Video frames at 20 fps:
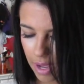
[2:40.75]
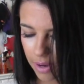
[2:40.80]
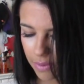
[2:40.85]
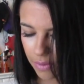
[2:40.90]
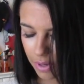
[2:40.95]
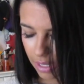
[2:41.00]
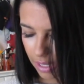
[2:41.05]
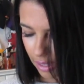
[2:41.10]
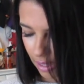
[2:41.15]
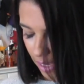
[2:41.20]
I
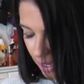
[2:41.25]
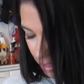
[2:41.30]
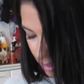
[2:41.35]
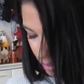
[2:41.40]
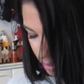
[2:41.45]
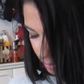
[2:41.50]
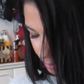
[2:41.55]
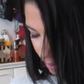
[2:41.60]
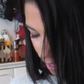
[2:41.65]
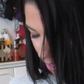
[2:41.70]
really like
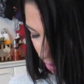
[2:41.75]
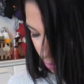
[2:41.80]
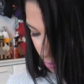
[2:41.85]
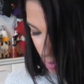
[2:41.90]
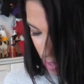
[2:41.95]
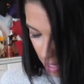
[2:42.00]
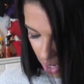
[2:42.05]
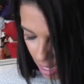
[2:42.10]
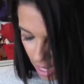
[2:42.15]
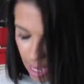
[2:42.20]
this black
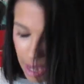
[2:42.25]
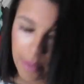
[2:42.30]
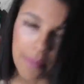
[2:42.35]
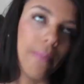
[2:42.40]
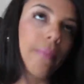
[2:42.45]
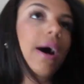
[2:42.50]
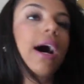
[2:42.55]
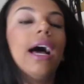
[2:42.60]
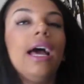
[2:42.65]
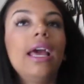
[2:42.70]
one.
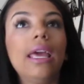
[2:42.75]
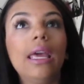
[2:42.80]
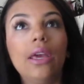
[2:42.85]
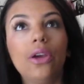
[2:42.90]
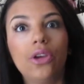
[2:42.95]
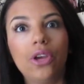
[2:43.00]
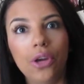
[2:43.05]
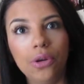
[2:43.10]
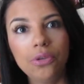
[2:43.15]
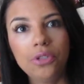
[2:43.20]
My
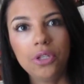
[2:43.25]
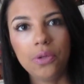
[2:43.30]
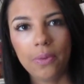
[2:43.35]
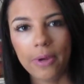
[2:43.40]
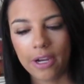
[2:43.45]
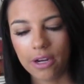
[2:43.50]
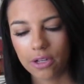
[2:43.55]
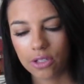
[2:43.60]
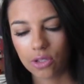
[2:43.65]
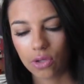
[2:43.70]
go-to
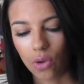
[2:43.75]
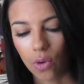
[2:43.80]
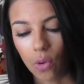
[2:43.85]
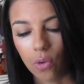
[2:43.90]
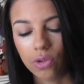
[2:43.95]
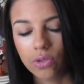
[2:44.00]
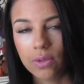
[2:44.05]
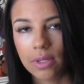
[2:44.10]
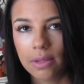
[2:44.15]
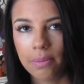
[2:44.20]
pair is
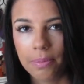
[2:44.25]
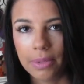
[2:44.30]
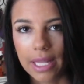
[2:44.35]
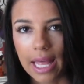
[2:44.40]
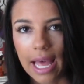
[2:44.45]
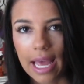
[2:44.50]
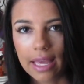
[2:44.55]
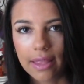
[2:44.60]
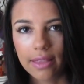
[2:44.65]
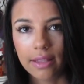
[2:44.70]
gold with
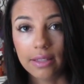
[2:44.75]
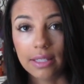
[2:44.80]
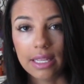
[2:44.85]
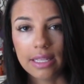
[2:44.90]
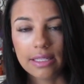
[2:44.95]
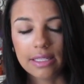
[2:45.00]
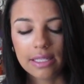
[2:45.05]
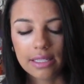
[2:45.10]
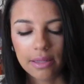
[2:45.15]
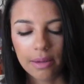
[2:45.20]
black. The
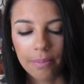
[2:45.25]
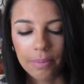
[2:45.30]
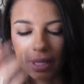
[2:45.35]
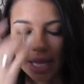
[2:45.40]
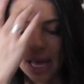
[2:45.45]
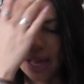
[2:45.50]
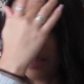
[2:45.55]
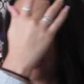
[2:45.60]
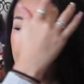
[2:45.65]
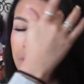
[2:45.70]
lens is a
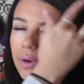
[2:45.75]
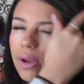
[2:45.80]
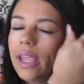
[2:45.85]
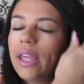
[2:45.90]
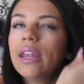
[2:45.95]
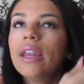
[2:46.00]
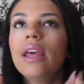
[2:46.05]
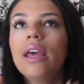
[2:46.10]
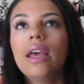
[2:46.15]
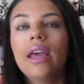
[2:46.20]
black
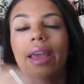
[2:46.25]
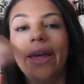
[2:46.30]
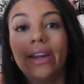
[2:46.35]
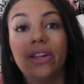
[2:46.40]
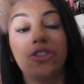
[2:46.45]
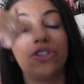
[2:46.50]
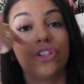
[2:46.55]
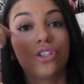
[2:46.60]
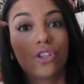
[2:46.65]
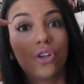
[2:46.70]
green and
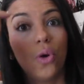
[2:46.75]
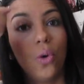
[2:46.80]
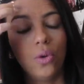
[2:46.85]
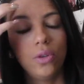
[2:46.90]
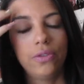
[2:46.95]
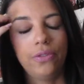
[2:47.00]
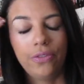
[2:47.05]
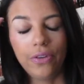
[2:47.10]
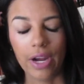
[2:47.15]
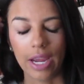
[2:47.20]
it's just
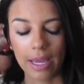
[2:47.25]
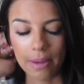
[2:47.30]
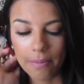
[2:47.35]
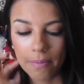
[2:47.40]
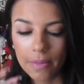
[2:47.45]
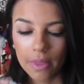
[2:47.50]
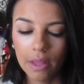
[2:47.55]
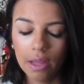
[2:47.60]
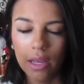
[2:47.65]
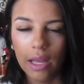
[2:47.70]
gold
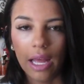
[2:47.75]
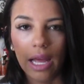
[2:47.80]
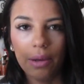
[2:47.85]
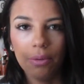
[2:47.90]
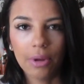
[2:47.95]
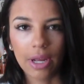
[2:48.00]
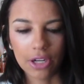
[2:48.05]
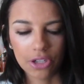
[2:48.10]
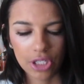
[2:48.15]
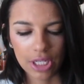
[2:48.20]
frame. I
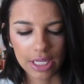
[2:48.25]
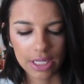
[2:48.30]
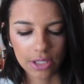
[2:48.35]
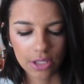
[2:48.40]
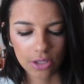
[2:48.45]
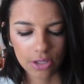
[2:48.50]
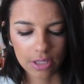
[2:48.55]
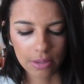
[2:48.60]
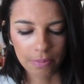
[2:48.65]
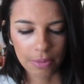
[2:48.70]
will actually
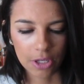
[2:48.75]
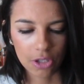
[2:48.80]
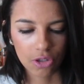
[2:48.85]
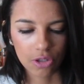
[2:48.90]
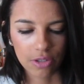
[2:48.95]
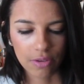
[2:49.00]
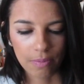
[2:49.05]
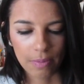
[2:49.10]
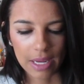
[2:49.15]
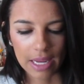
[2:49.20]
insert some
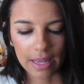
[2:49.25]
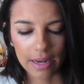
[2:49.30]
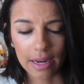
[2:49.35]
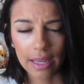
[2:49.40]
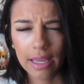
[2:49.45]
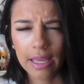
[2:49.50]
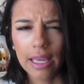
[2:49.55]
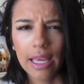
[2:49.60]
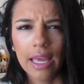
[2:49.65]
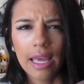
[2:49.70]
pictures of me in
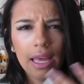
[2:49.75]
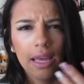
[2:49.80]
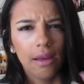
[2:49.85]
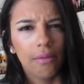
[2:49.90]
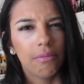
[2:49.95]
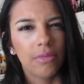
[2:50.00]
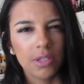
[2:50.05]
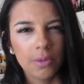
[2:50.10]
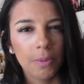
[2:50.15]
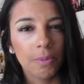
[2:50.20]
it.
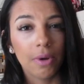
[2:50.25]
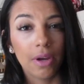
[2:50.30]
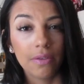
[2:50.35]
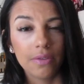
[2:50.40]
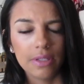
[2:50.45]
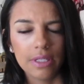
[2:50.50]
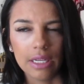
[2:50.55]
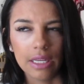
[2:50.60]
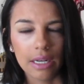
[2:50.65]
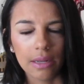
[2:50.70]
Most people
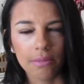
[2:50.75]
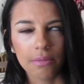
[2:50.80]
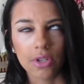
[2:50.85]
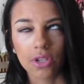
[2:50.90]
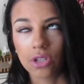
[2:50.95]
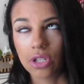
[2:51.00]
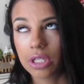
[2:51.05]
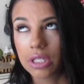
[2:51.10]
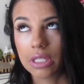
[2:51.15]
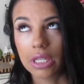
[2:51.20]
have seen them.
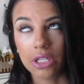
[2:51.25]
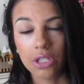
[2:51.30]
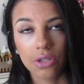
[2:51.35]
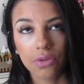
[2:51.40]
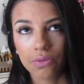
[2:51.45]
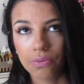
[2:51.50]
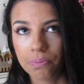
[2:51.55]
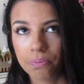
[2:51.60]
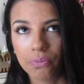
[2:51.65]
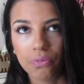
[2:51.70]
There's just such
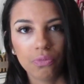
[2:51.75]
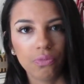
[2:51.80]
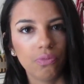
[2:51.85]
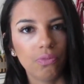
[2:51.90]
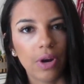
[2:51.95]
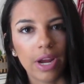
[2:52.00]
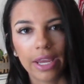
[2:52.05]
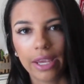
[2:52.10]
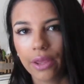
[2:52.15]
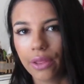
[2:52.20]
a
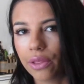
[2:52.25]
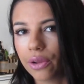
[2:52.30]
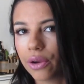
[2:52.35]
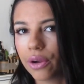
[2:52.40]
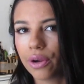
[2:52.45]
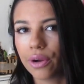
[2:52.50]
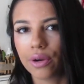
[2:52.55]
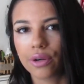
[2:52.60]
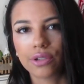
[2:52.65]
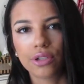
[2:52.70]

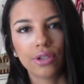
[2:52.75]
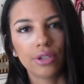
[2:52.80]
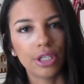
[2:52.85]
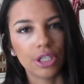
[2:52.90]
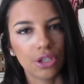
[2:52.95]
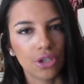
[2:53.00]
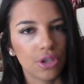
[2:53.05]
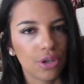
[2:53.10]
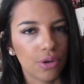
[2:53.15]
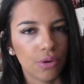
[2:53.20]
regular,
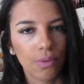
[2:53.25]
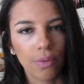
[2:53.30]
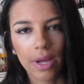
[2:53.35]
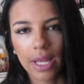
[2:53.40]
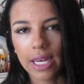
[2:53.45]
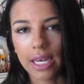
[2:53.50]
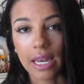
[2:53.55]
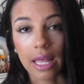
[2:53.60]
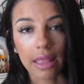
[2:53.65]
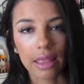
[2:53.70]
traditional one.